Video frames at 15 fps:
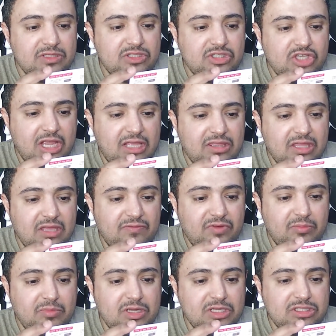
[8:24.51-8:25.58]
Check the
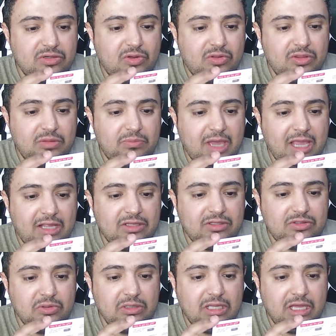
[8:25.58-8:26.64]
information on the back
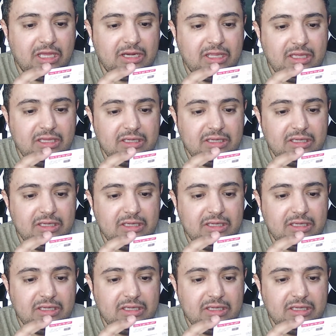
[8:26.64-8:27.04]
to learn